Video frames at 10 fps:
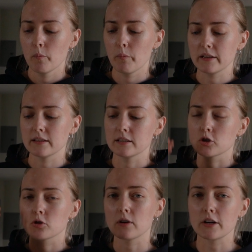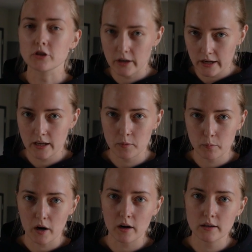but the treasuring it
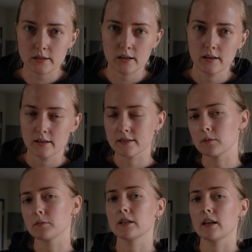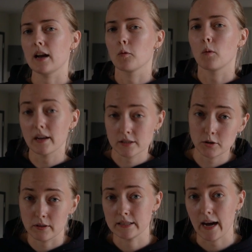part is something that I want
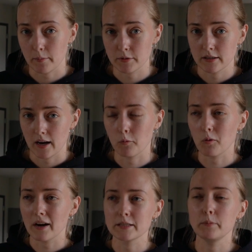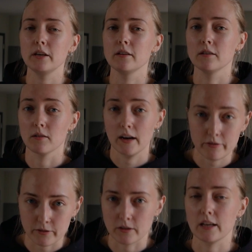to adapt. I want to be
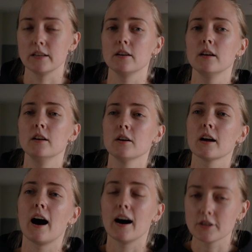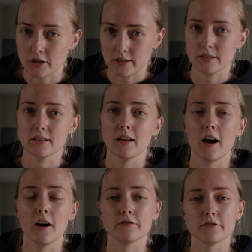grateful and conscious
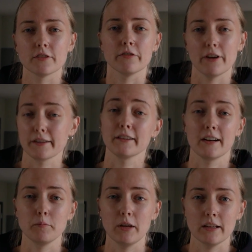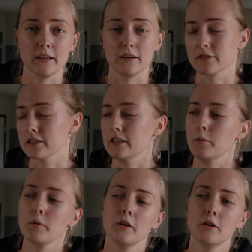of the fact that I'm getting enough
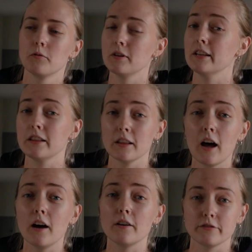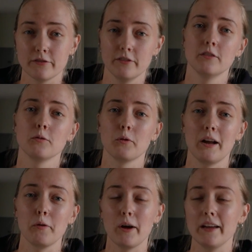sleep, really love when
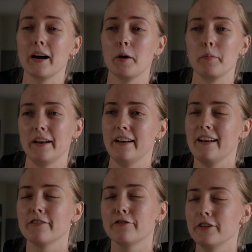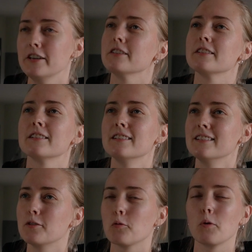I wake up and feel
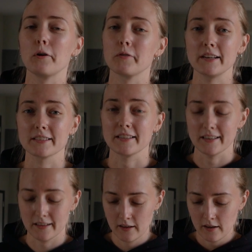well rested.